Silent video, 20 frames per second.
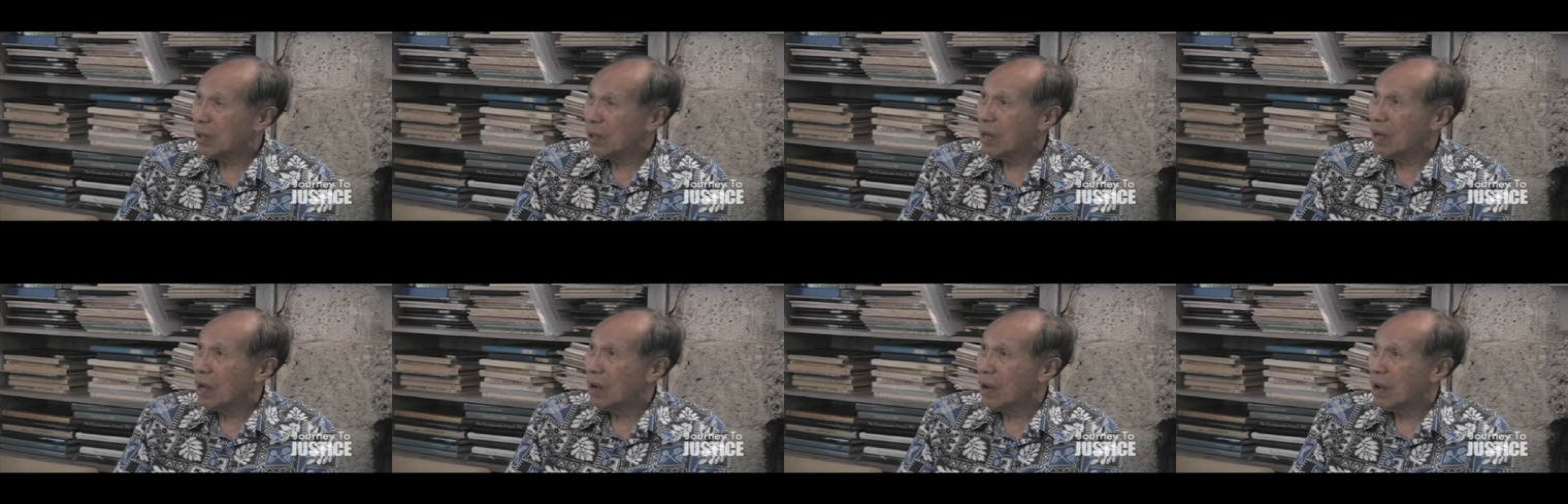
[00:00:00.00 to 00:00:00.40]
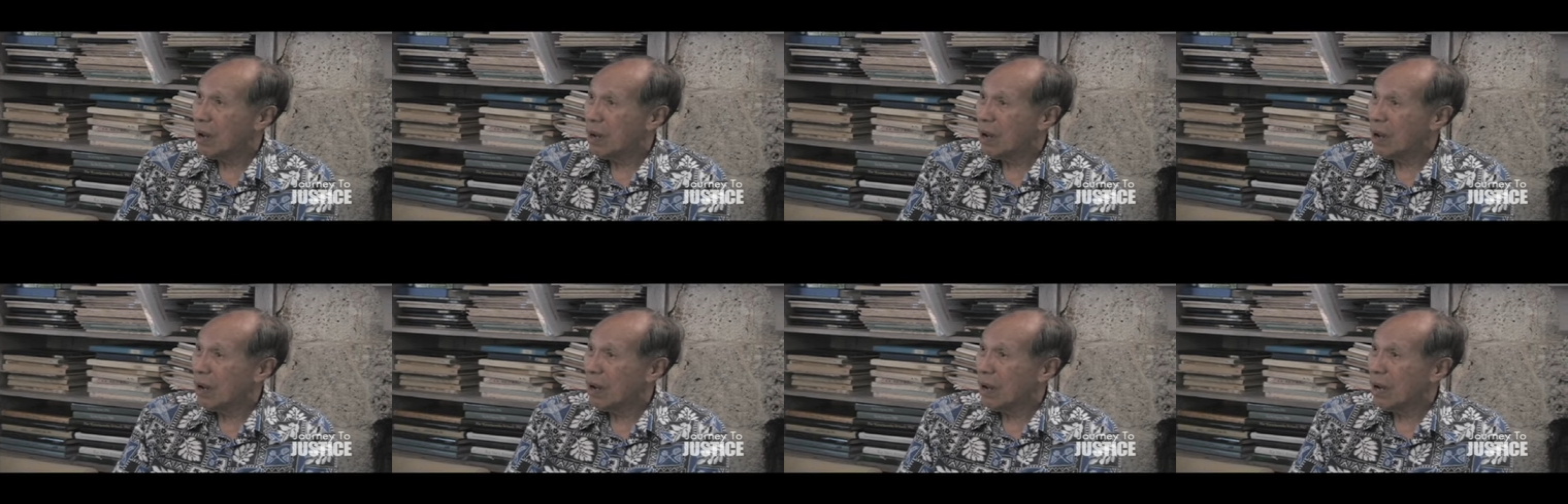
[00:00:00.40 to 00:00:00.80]

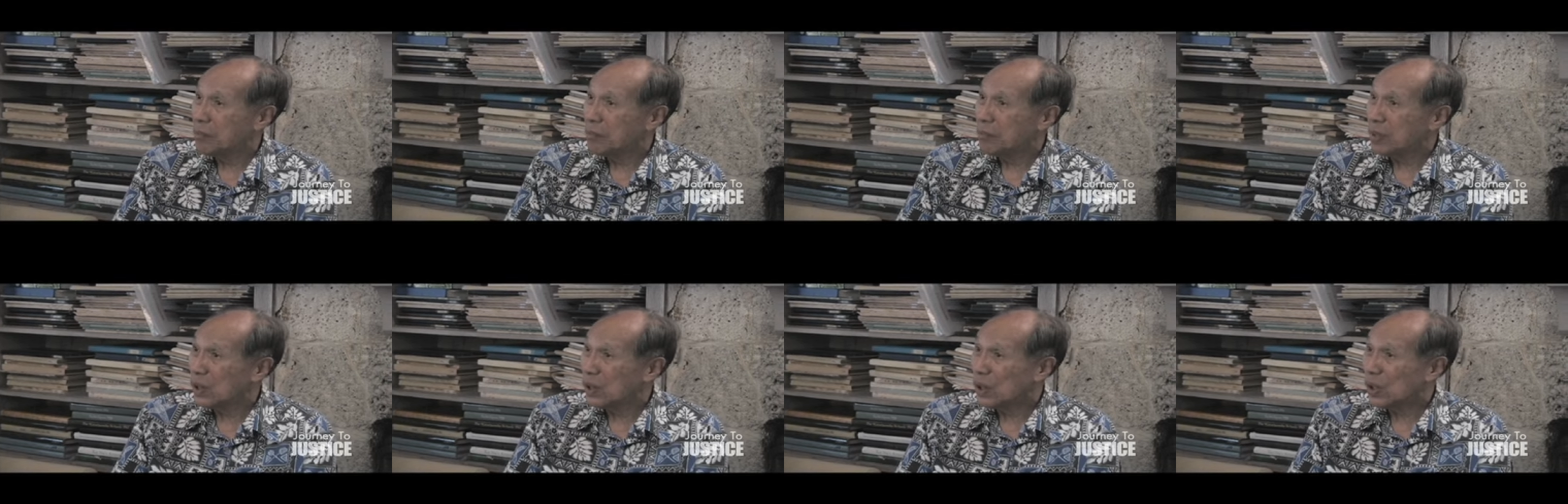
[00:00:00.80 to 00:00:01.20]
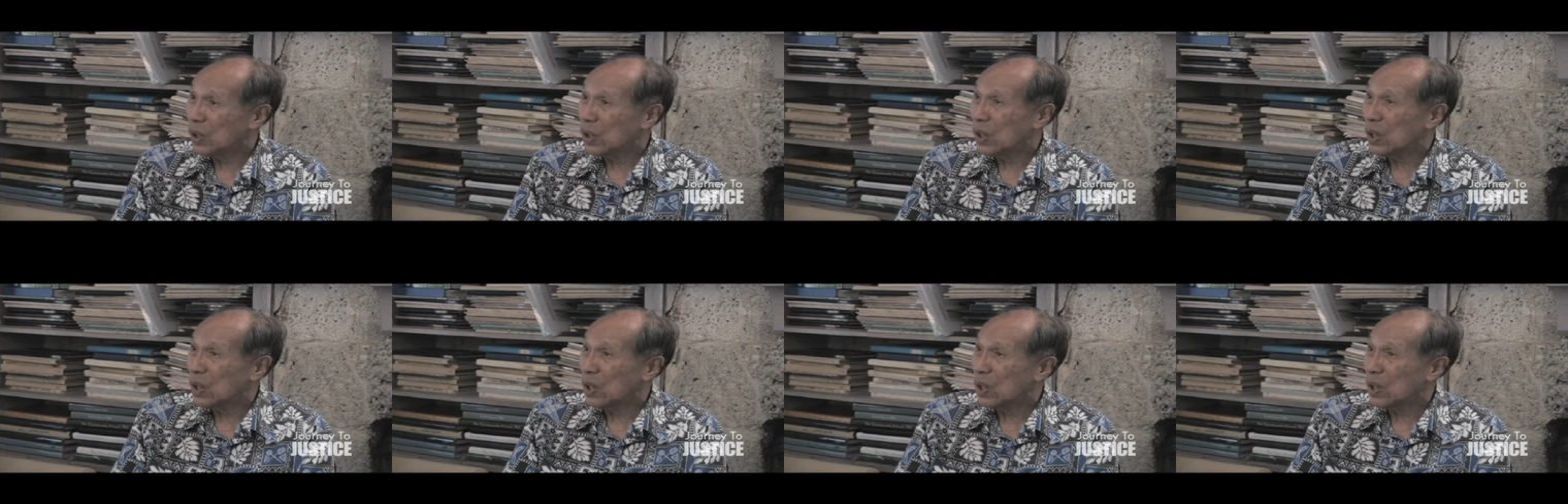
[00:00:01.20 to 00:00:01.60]
Uh,
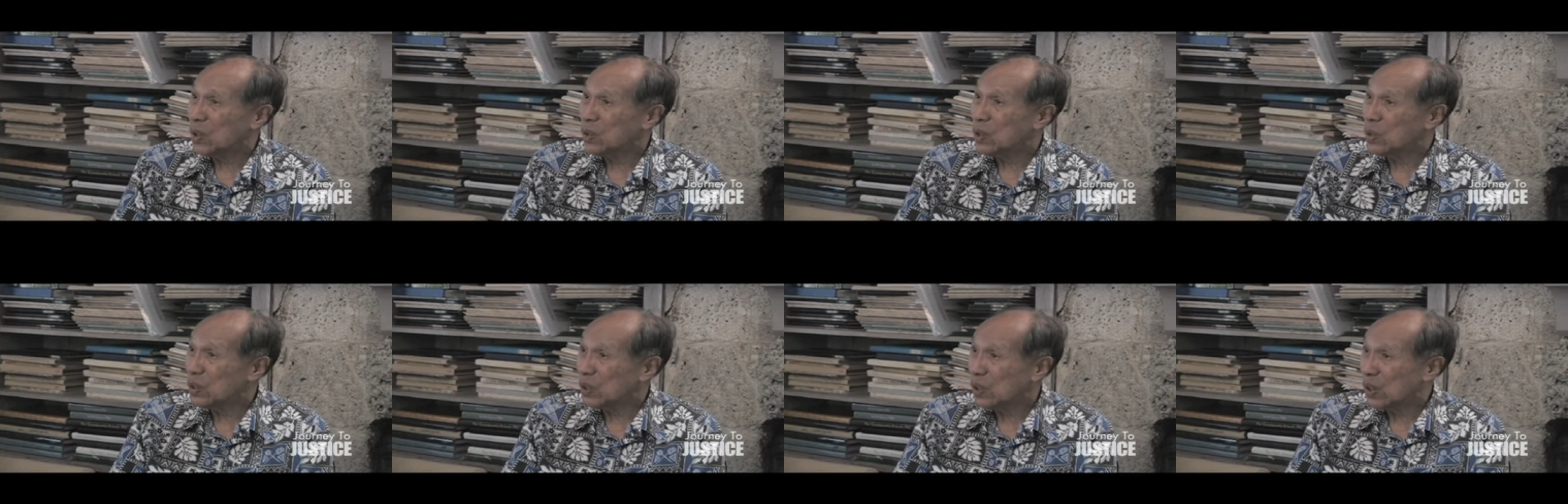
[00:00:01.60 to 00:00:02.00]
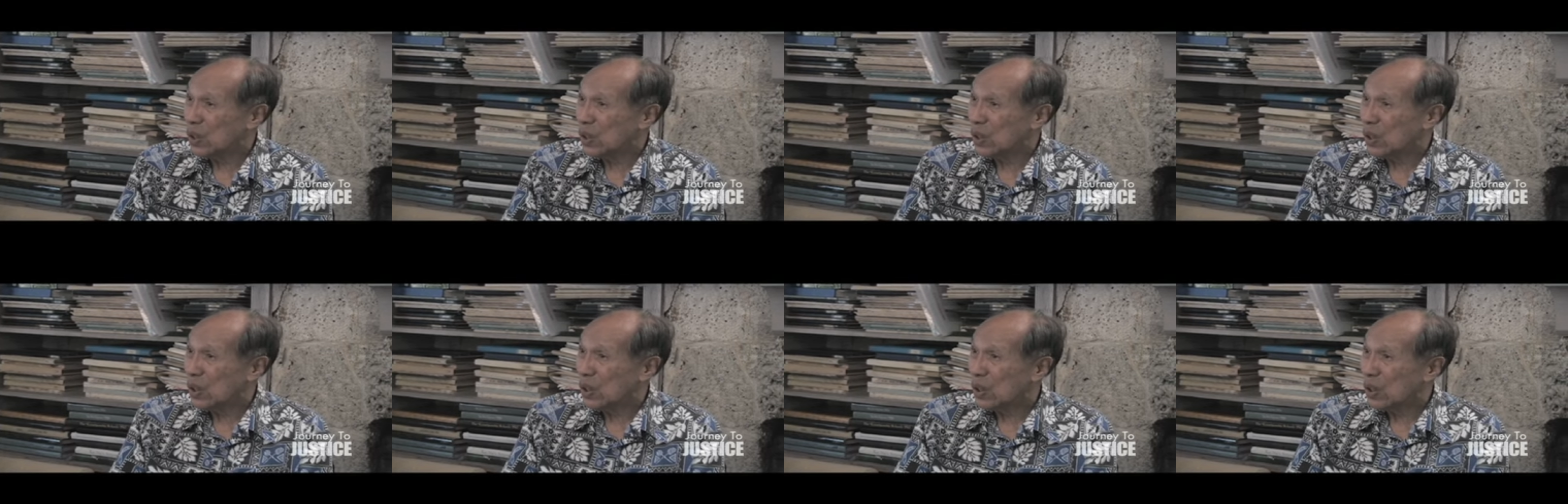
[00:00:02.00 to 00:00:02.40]
Bill
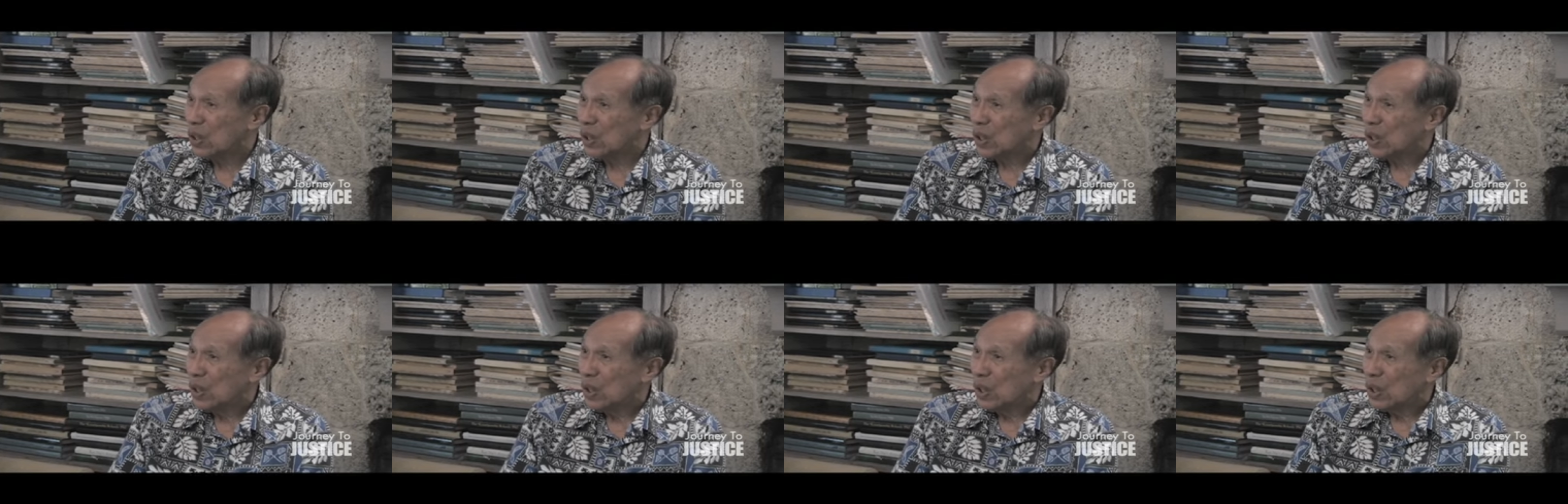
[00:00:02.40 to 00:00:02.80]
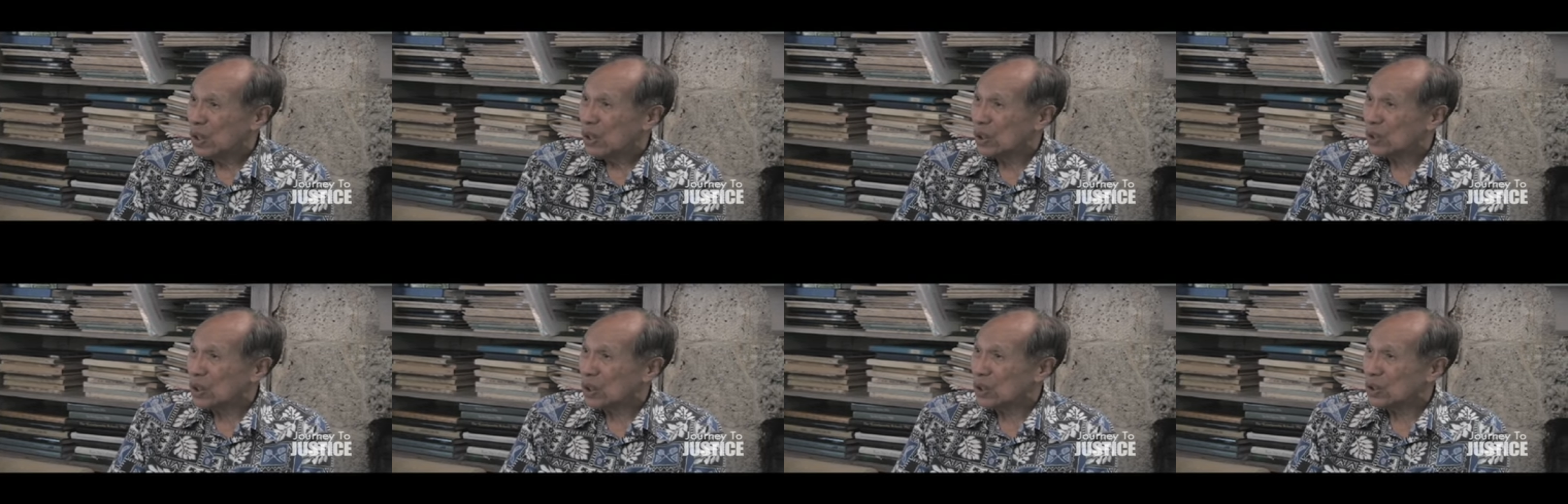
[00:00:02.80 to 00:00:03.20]
Ohuna,
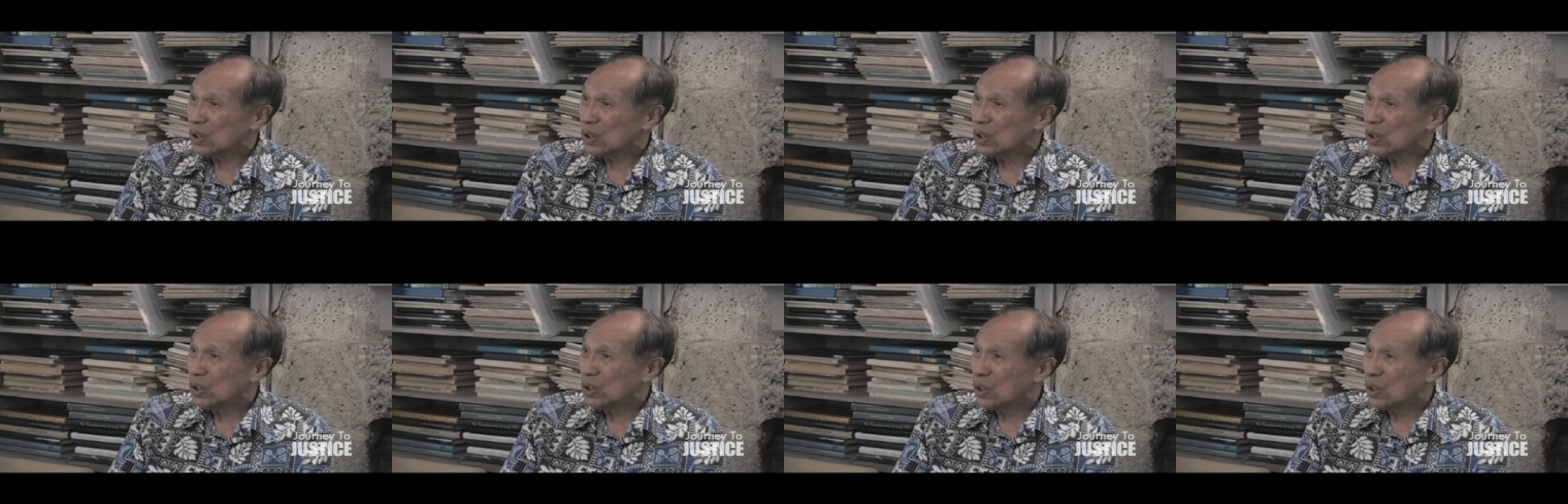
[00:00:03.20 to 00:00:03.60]
Dr. Oh.